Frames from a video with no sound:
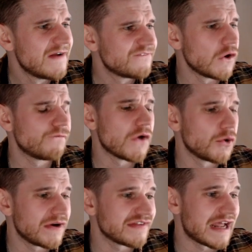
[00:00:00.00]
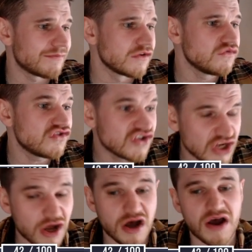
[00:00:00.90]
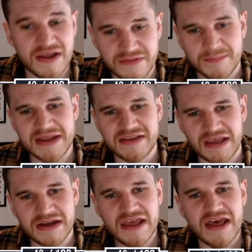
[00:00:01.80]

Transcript: Phil Foden is an absolute star in the making,